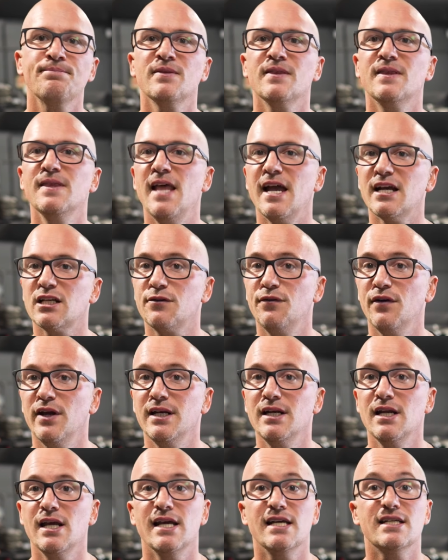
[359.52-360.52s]
Next
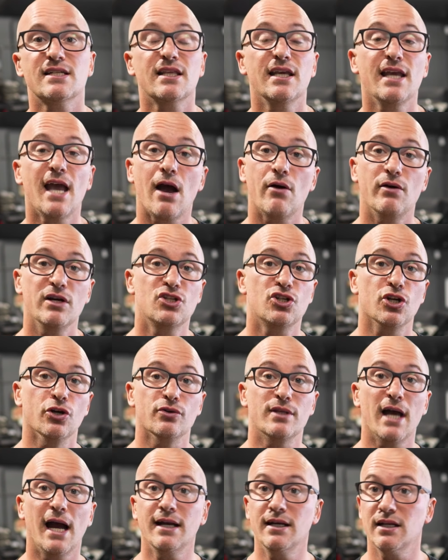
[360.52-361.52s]
thing is the
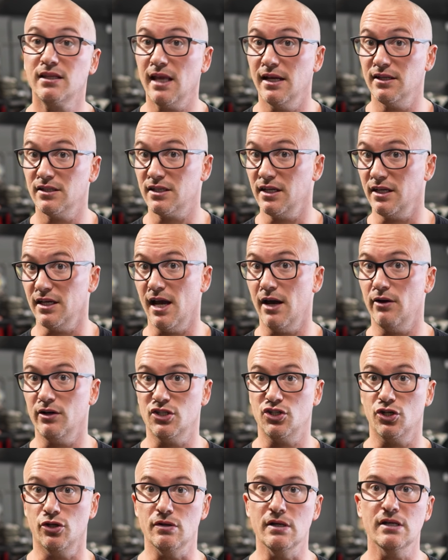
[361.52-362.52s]
altitude and the density
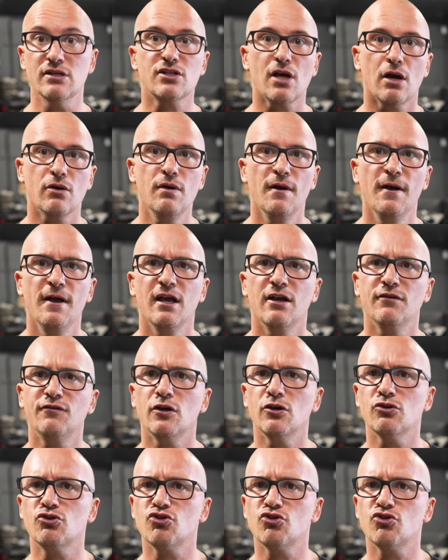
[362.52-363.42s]
altitude. So if you